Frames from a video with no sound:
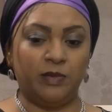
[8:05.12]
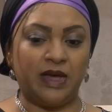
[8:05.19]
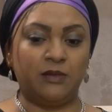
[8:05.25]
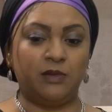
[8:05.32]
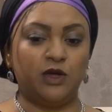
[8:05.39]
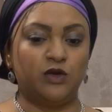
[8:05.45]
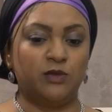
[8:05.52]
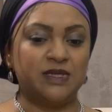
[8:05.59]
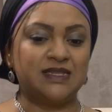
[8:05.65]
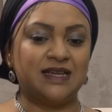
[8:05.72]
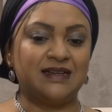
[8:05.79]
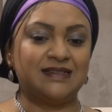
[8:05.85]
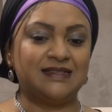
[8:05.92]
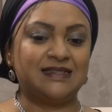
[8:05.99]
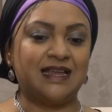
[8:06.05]
baby, you must
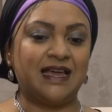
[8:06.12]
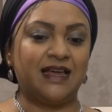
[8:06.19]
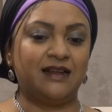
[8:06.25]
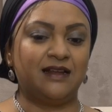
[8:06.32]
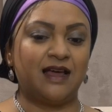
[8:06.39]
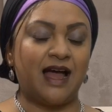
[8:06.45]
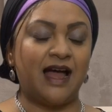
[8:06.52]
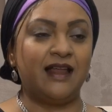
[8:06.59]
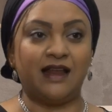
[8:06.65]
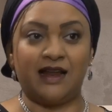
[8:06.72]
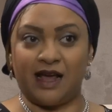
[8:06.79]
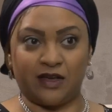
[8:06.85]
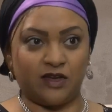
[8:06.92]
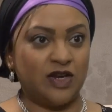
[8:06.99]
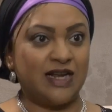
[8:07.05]
understand, and
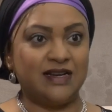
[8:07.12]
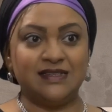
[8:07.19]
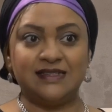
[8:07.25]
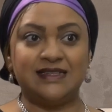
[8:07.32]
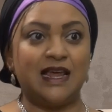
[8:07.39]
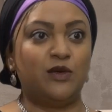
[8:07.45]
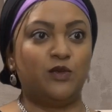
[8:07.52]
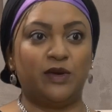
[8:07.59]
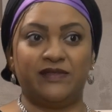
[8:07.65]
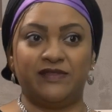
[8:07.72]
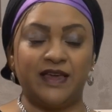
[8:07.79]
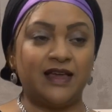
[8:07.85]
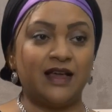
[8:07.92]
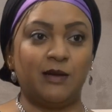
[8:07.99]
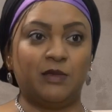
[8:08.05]
I could understand where
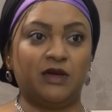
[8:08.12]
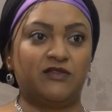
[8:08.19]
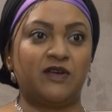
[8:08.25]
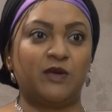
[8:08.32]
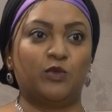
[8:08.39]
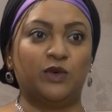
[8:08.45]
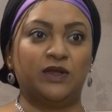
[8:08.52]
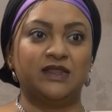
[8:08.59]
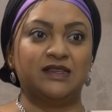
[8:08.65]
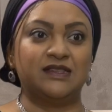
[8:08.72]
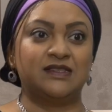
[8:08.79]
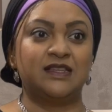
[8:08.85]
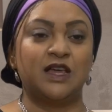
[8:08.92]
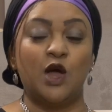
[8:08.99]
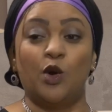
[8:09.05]
they're coming from with
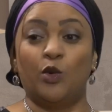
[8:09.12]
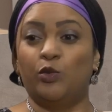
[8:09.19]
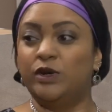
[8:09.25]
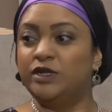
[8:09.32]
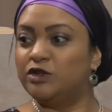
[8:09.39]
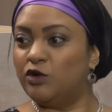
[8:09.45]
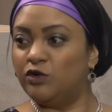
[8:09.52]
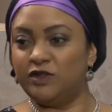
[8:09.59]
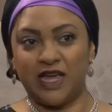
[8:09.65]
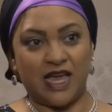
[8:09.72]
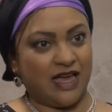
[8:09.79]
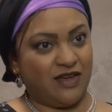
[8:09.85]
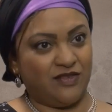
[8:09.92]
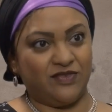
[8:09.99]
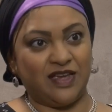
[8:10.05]
this. We don't
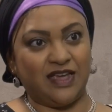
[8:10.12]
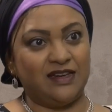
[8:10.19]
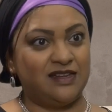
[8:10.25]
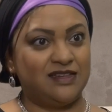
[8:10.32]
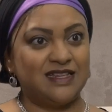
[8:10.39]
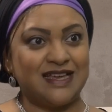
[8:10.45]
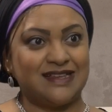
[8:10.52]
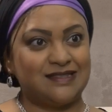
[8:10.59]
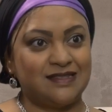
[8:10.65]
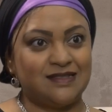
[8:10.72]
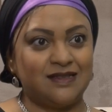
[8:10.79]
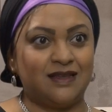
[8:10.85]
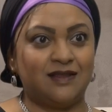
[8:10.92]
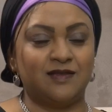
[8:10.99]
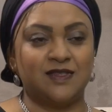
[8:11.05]
have any
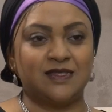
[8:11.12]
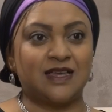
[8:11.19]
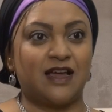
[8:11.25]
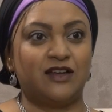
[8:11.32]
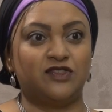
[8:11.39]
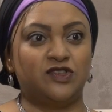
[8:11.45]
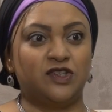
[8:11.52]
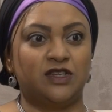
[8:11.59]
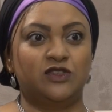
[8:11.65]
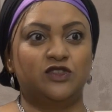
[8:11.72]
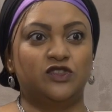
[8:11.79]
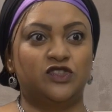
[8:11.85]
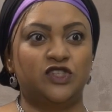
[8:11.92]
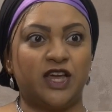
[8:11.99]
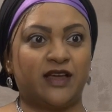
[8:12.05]
tests in this country
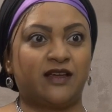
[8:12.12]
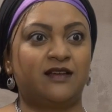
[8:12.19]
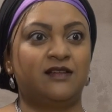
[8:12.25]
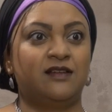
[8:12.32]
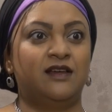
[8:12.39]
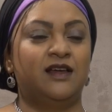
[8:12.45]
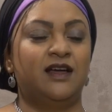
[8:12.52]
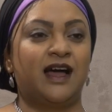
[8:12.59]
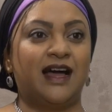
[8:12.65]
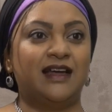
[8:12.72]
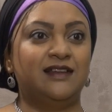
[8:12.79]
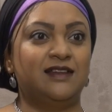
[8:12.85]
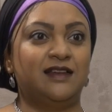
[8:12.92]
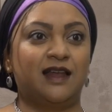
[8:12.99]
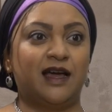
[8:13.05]
to check
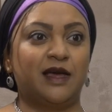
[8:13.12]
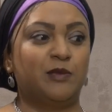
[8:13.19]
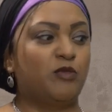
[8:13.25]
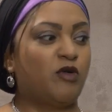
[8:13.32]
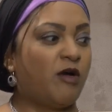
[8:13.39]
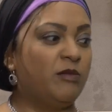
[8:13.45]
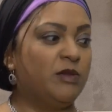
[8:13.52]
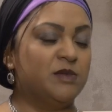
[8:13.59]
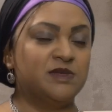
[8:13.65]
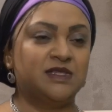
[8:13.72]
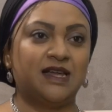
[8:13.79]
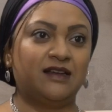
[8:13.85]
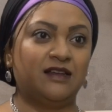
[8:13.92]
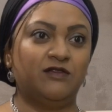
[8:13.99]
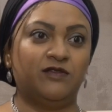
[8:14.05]
underlying problems
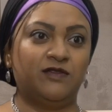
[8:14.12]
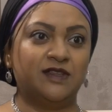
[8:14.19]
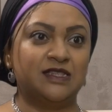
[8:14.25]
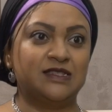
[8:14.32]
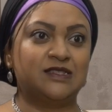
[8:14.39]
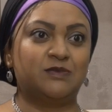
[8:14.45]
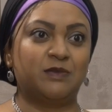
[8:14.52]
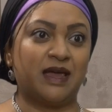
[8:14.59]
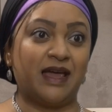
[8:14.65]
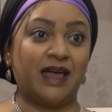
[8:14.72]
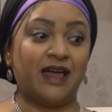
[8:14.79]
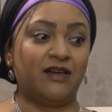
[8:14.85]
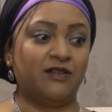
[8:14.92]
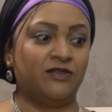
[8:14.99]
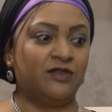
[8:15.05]
that infants may
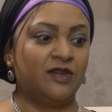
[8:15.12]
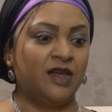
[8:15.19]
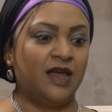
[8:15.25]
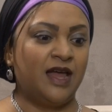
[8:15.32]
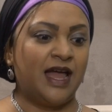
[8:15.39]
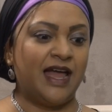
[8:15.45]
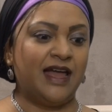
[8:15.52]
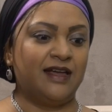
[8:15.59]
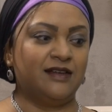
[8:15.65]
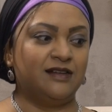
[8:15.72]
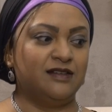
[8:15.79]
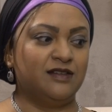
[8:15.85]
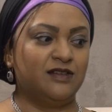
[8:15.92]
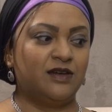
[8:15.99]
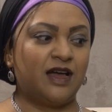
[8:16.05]
have.
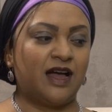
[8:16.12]
And